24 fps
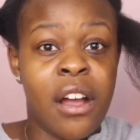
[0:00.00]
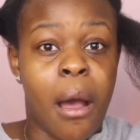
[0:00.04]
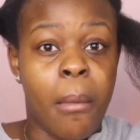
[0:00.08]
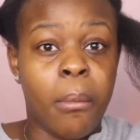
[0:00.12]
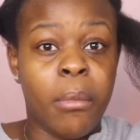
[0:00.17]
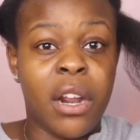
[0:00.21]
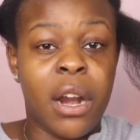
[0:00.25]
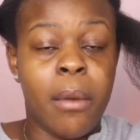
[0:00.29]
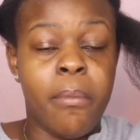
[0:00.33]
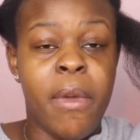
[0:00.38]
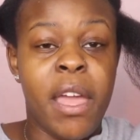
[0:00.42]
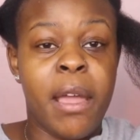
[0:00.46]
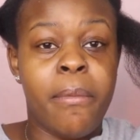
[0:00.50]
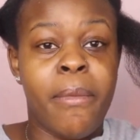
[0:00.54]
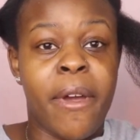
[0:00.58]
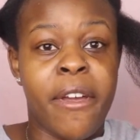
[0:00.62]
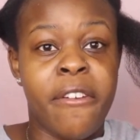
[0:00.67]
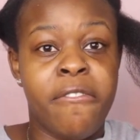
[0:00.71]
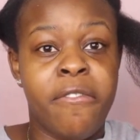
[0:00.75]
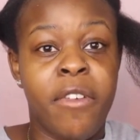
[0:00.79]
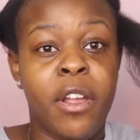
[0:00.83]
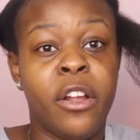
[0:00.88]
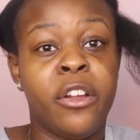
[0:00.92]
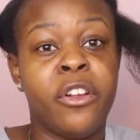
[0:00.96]
I'm gonna make my
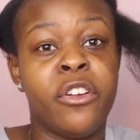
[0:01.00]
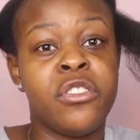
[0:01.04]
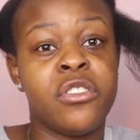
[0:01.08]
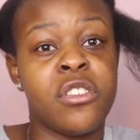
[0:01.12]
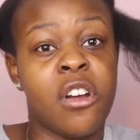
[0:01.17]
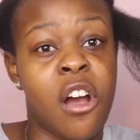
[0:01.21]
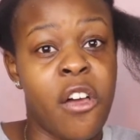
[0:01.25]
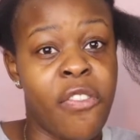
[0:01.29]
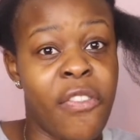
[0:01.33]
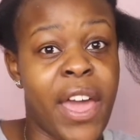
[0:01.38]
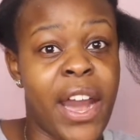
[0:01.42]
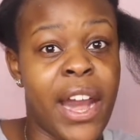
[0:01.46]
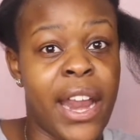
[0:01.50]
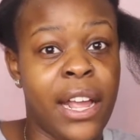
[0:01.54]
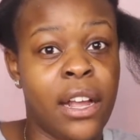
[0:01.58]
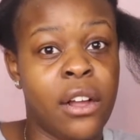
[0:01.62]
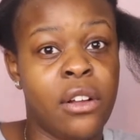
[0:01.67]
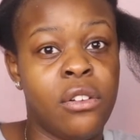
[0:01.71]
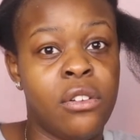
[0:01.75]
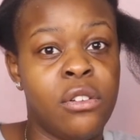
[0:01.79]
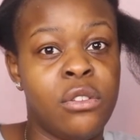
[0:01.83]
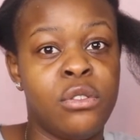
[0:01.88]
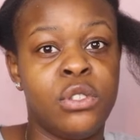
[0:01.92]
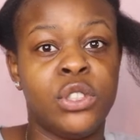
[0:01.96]
fingers on that
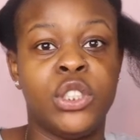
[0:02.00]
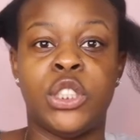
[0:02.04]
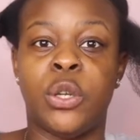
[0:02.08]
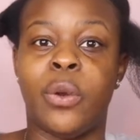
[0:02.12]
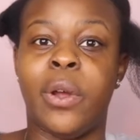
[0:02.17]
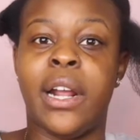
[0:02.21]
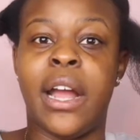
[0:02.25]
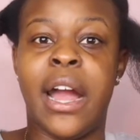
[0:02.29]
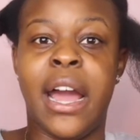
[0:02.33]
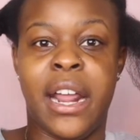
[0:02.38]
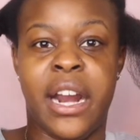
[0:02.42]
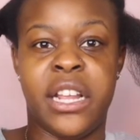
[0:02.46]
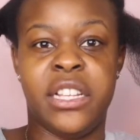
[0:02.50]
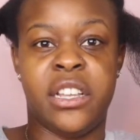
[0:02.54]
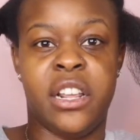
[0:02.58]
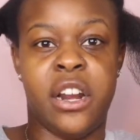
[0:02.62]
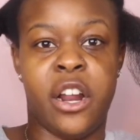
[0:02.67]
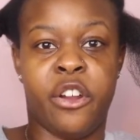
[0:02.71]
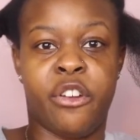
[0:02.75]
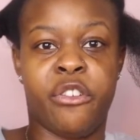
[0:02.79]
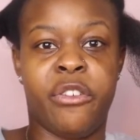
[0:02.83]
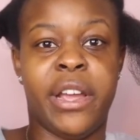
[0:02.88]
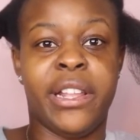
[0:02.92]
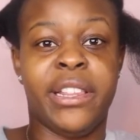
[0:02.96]
angle, so it kind of is
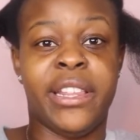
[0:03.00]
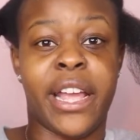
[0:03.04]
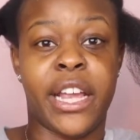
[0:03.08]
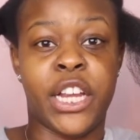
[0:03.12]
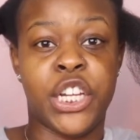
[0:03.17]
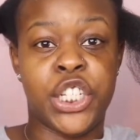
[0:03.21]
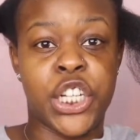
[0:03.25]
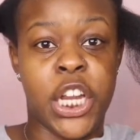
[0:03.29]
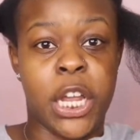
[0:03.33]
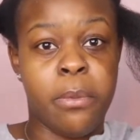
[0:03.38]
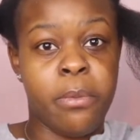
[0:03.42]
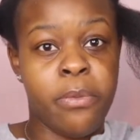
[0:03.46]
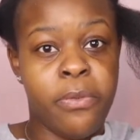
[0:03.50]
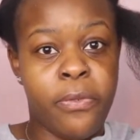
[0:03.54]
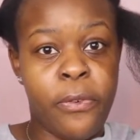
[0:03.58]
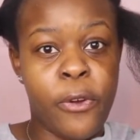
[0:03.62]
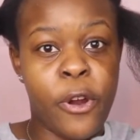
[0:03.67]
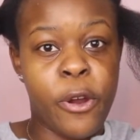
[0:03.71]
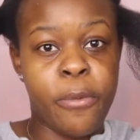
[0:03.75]
gonna create that shape for